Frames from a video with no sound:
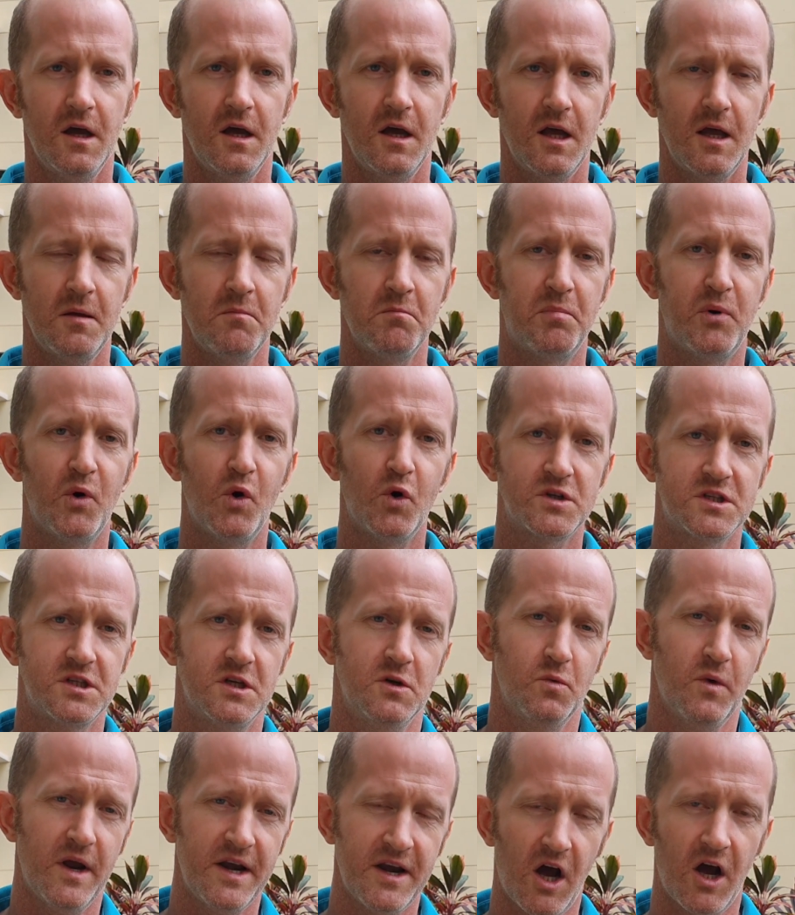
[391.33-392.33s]
Important
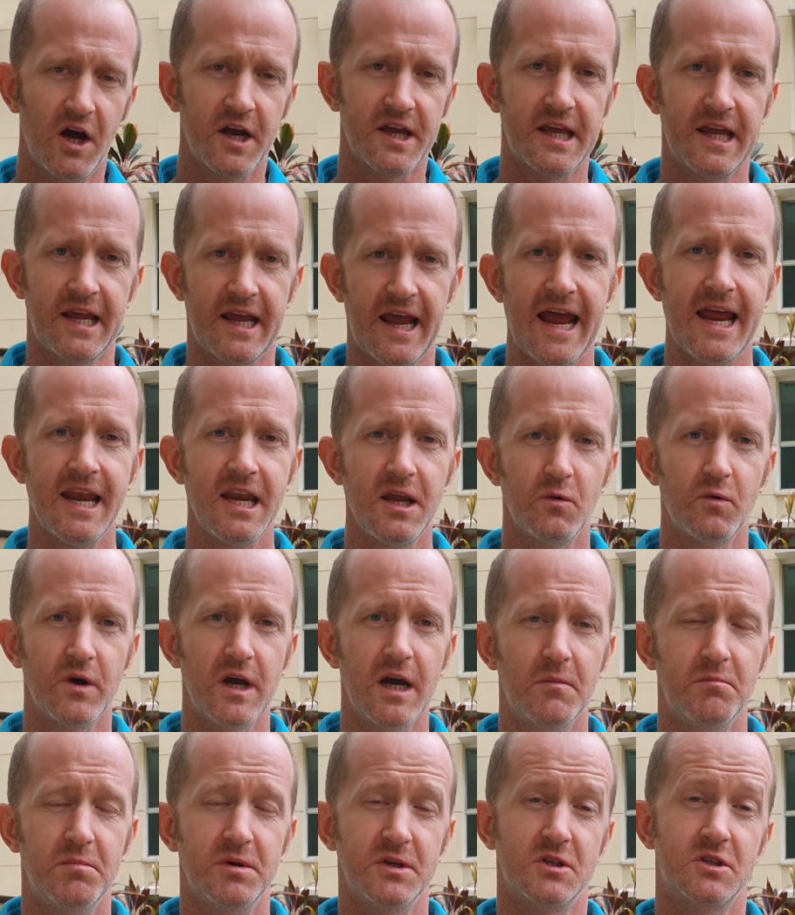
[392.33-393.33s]
when hiking anywhere,
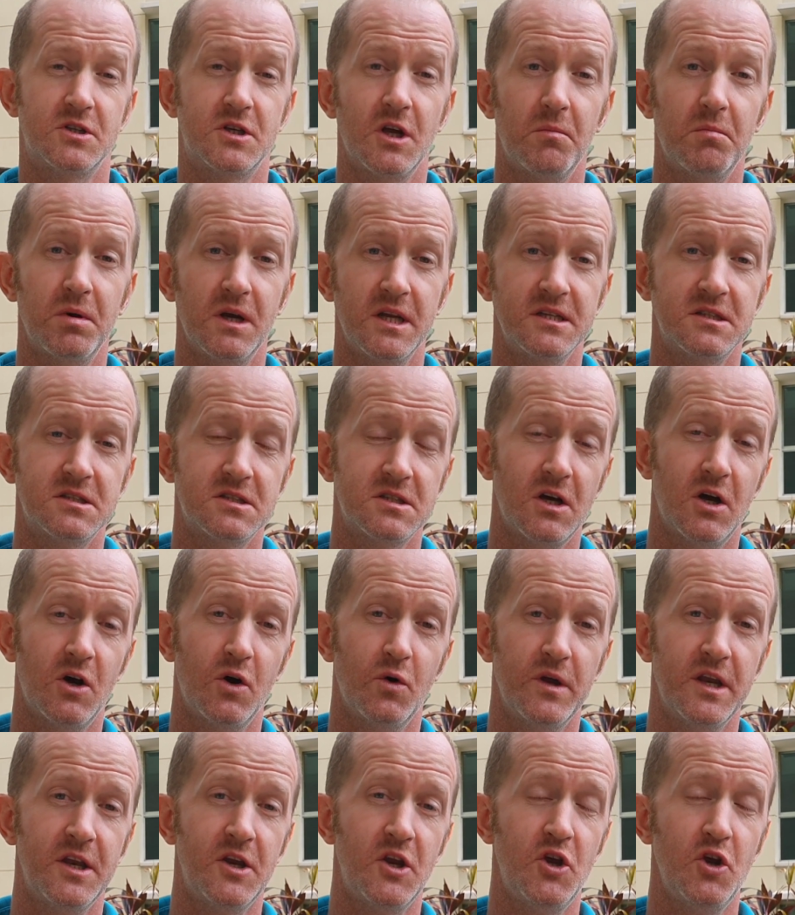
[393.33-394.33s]
but doubly so
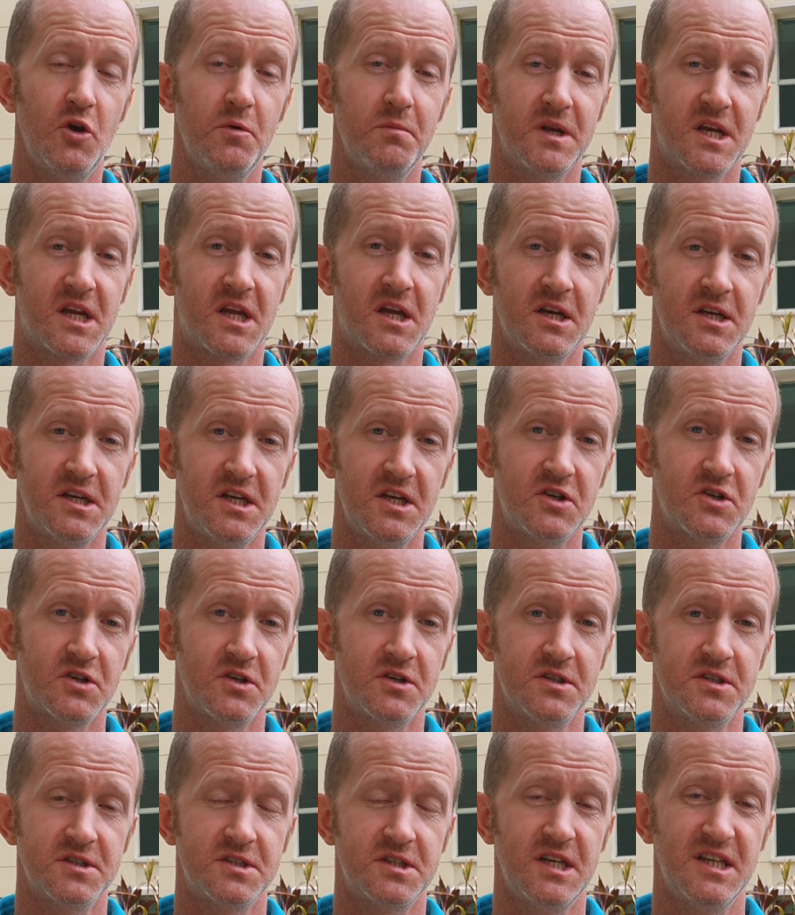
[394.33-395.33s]
in humid
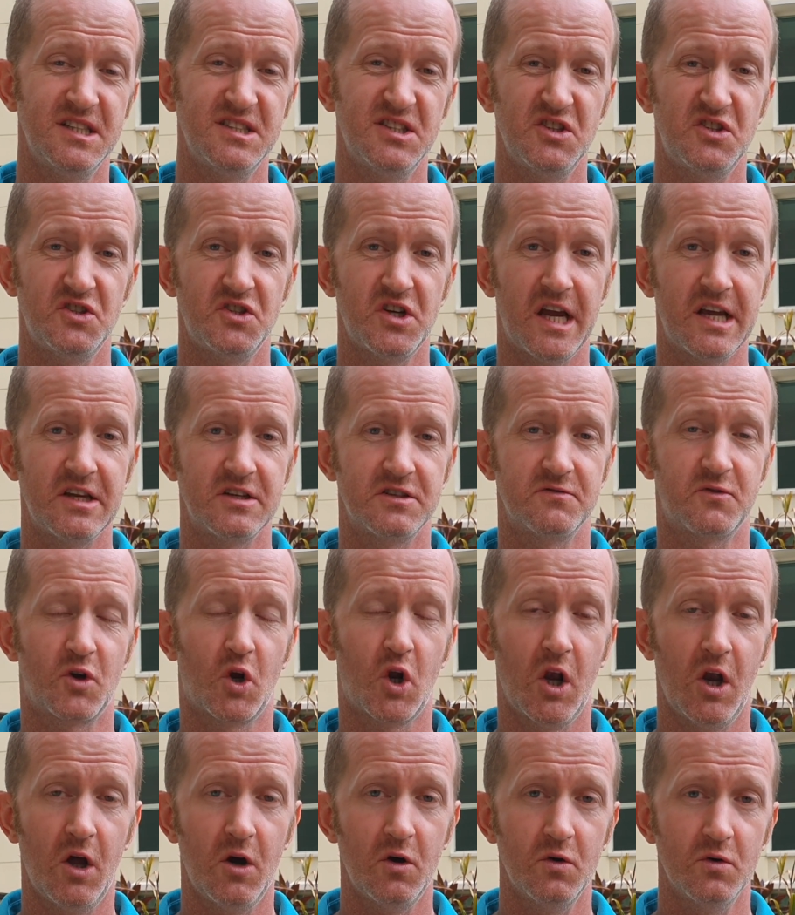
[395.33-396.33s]
conditions, is a change of
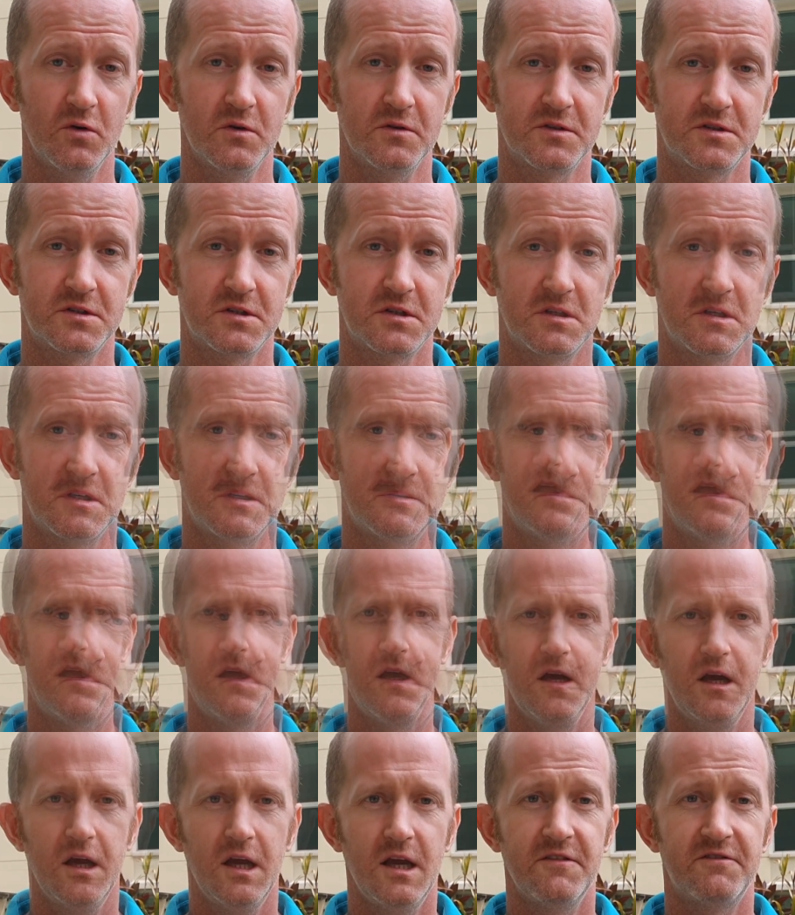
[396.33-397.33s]
clothes.
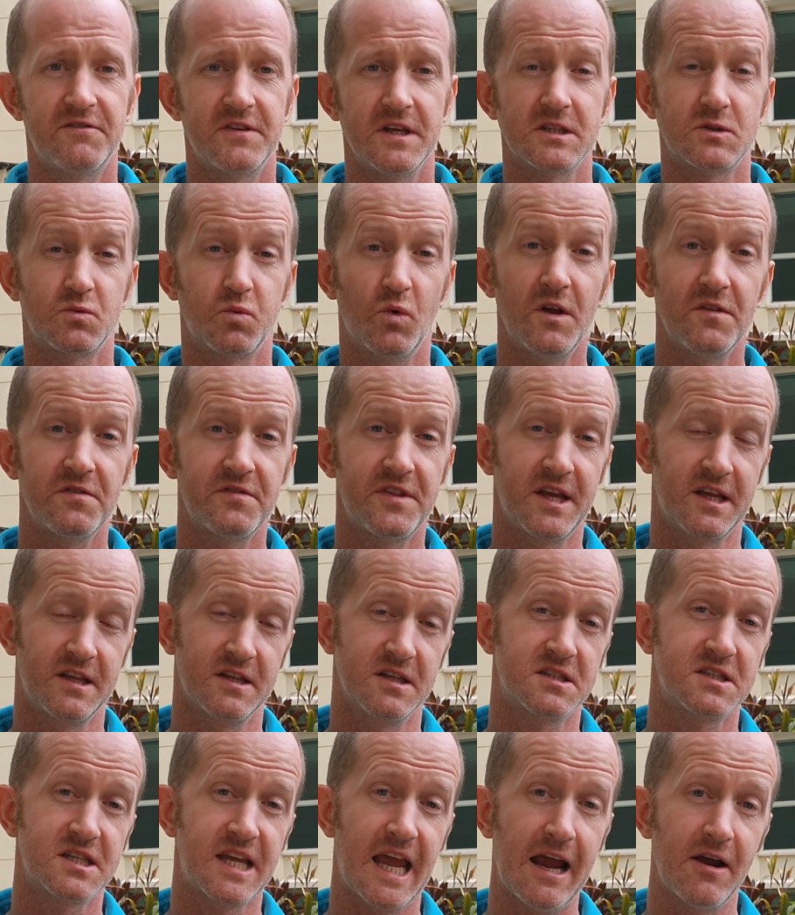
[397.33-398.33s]
If there's one thing
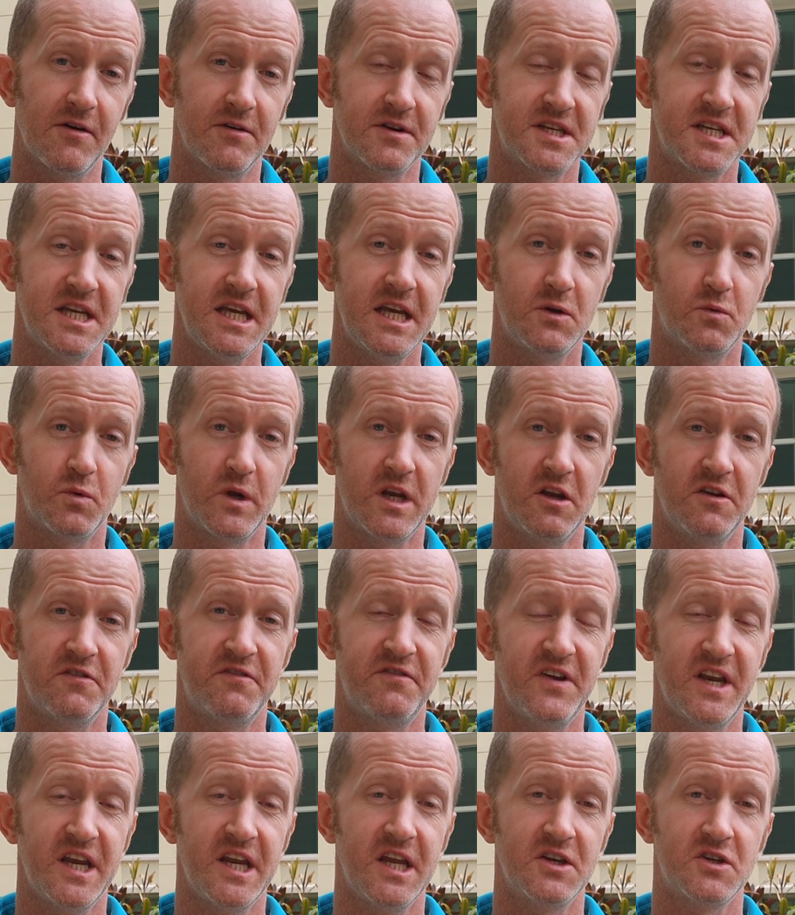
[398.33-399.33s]
that's guaranteed when you
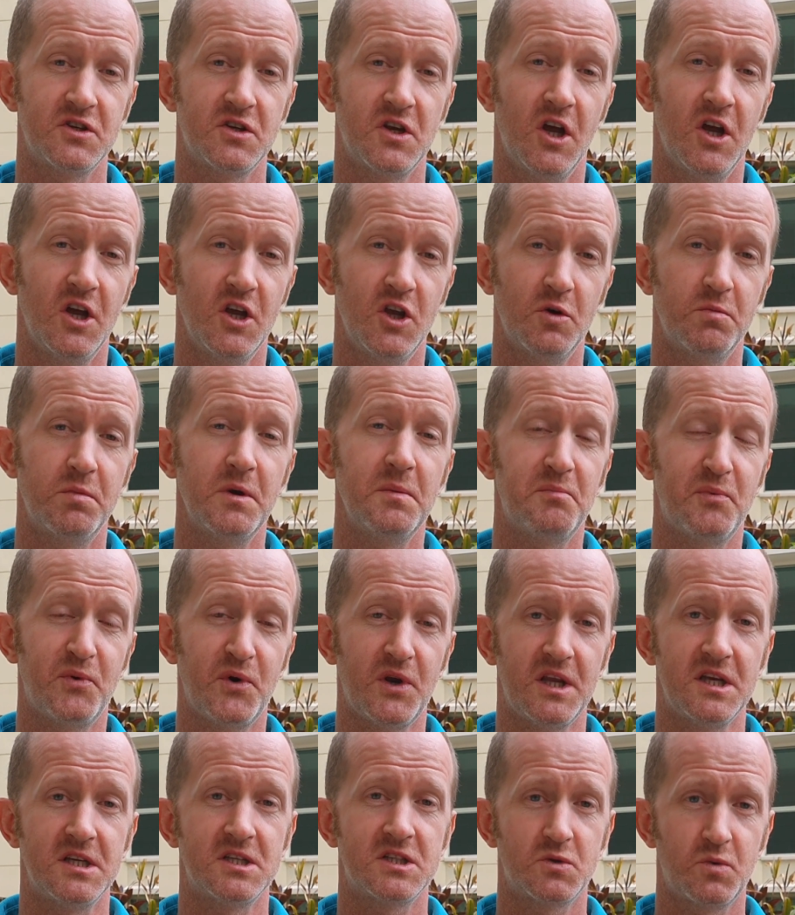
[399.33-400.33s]
finish, you'll be
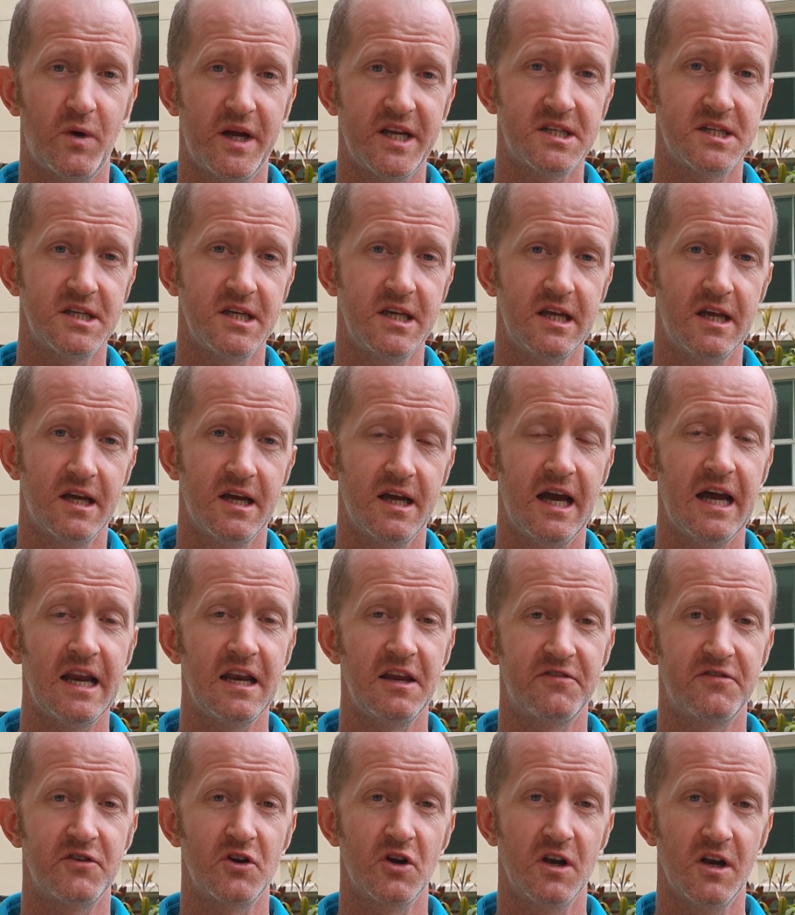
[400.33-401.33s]
pretty sweaty, and
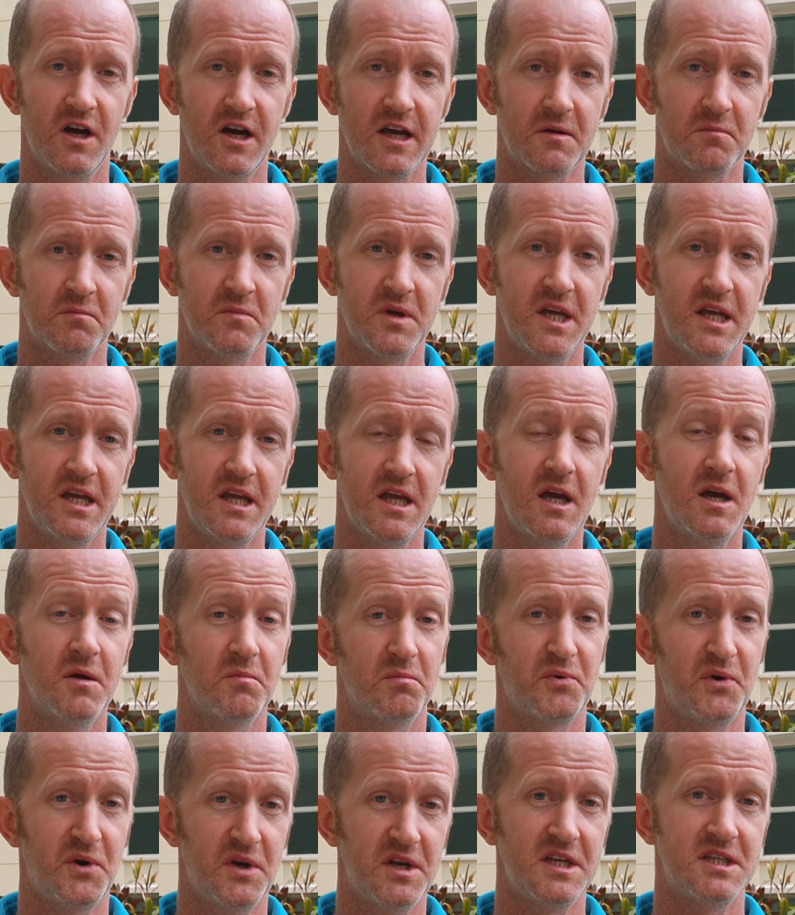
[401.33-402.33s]
if you're like me,
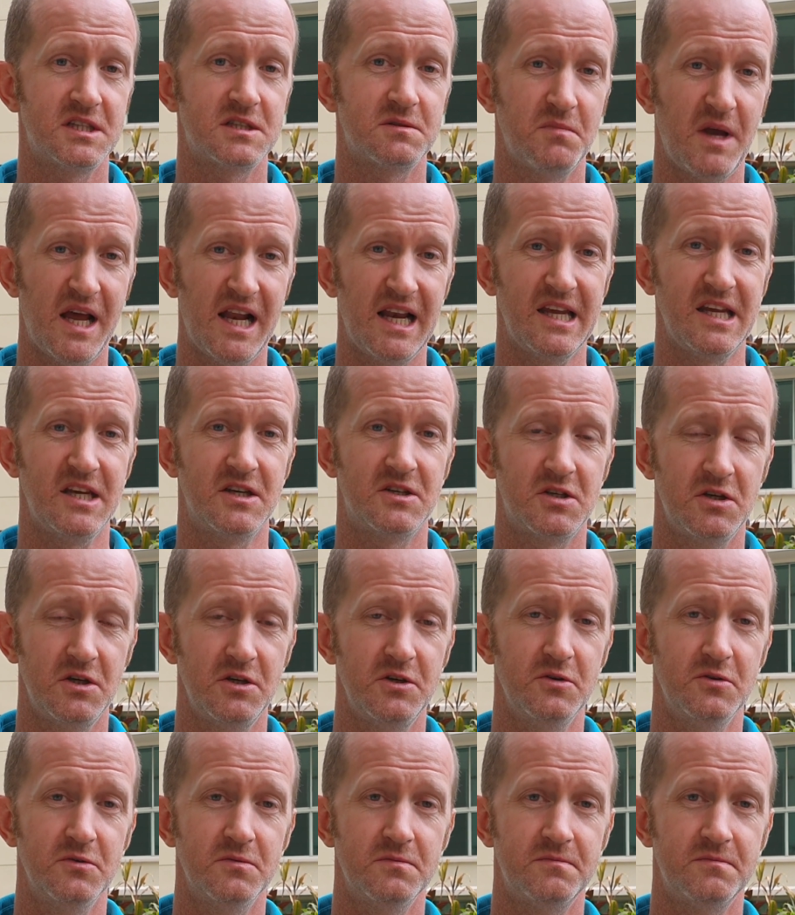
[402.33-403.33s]
pretty smelly too.